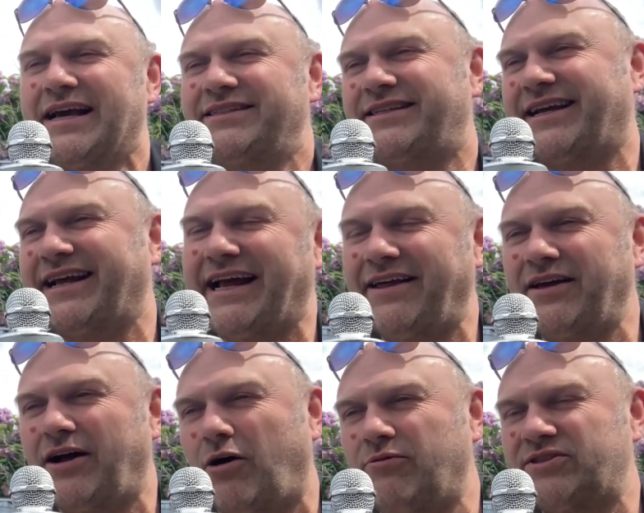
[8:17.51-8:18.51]
So get out the
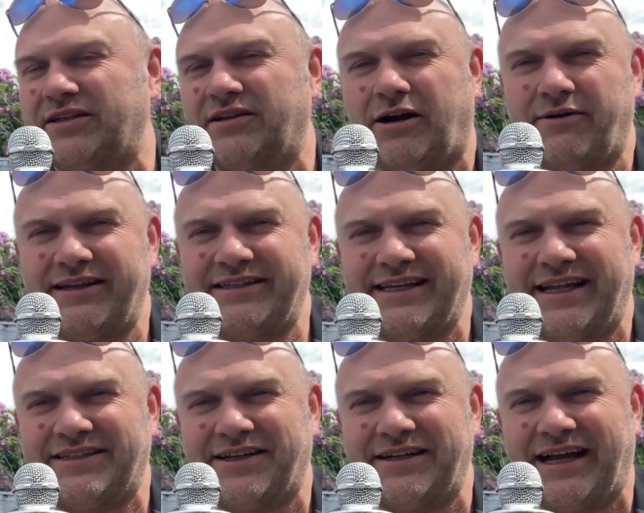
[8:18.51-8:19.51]
whole scenario he's in,
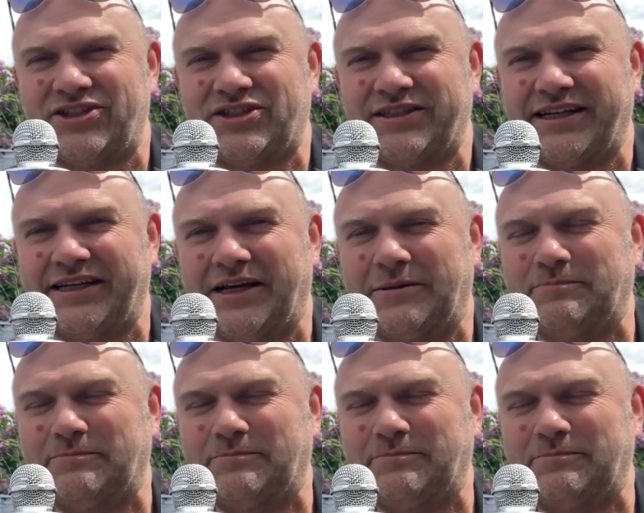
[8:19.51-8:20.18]
he's going to actually